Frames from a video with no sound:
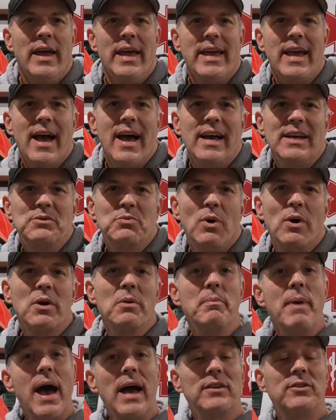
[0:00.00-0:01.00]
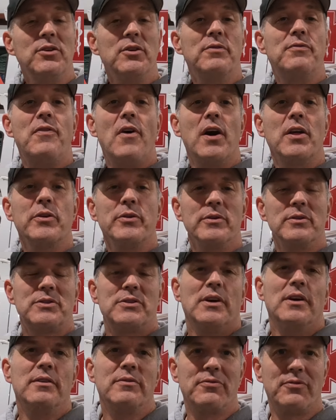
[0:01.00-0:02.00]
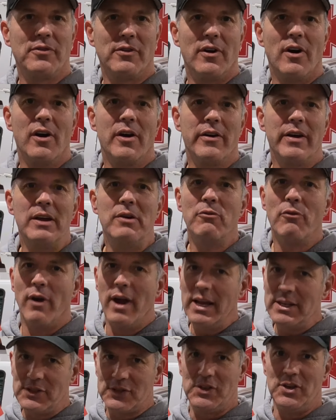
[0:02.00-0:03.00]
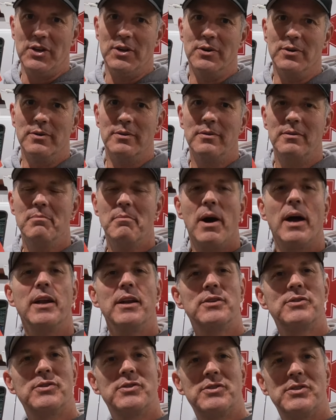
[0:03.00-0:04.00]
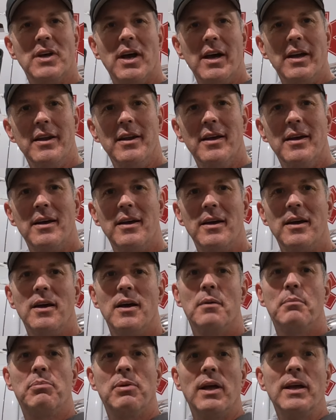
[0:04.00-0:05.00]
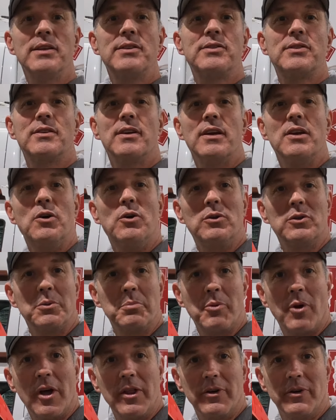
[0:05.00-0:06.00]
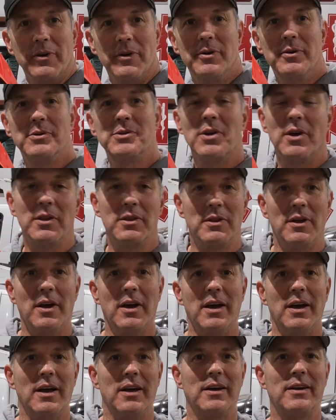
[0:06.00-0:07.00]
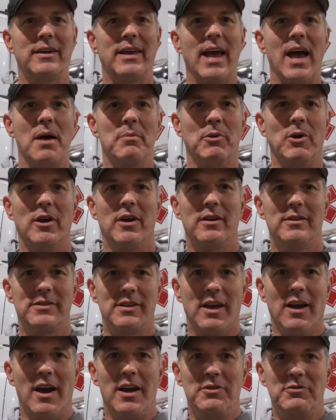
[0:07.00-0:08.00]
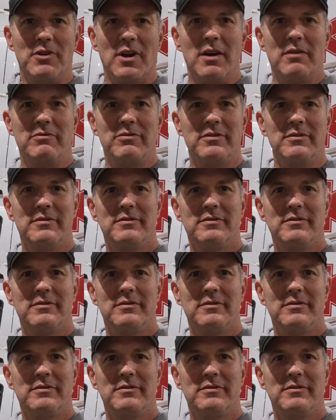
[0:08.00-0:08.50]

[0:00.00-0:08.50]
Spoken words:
Hey guys, welcome back to Father and Son Ferrari Rescue. Minus the son, plus an older brother who's on the camera. Say hi, Trev.